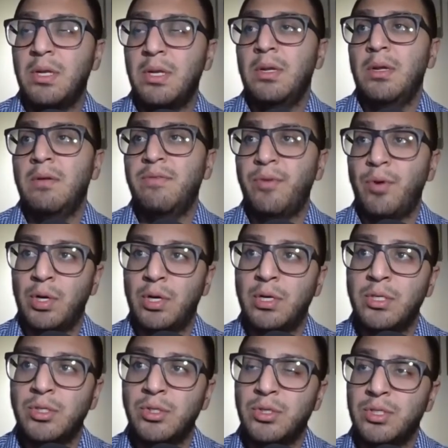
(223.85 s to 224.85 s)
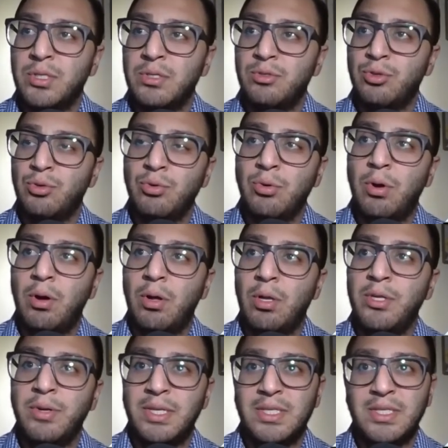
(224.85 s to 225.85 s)
for searching through all
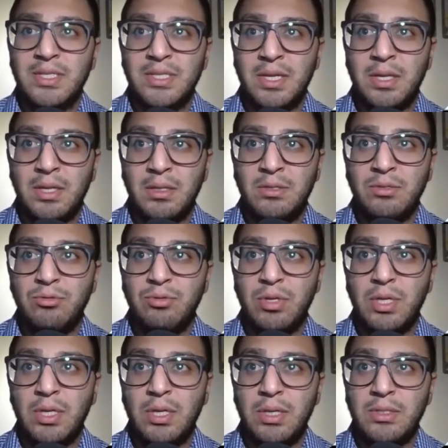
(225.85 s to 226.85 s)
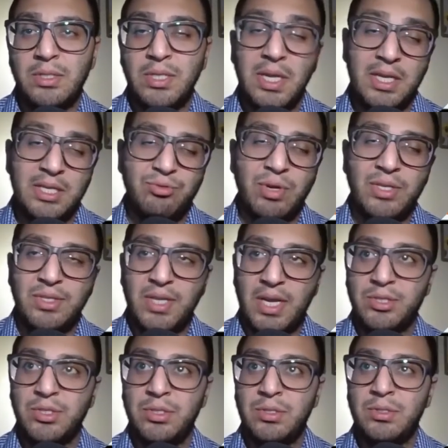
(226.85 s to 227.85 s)
your SSL and TLS
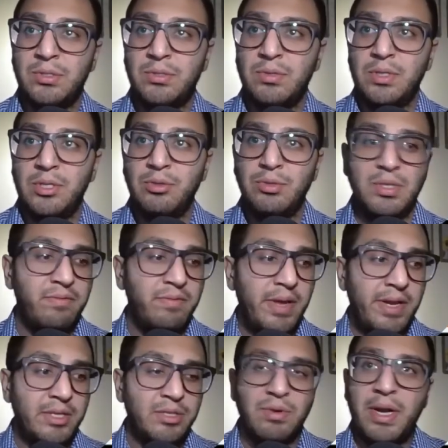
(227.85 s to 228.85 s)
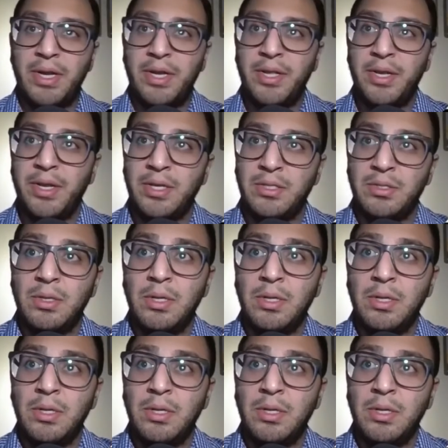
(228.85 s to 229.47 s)
transactions using various criterias.